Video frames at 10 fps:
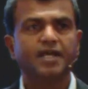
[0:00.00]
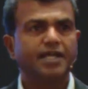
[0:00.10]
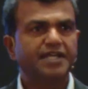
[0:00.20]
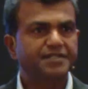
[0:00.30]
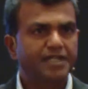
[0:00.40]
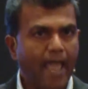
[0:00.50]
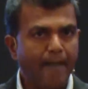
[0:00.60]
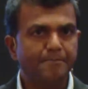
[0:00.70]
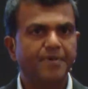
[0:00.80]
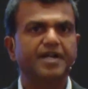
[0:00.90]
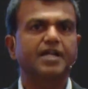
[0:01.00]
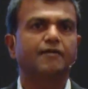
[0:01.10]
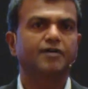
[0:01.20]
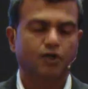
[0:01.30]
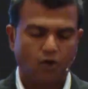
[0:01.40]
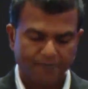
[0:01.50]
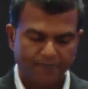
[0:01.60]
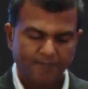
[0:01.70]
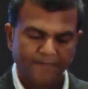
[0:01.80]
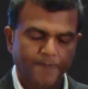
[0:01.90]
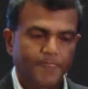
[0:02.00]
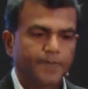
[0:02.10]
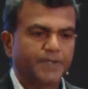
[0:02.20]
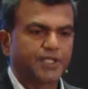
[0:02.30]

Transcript: is hampering our growth. This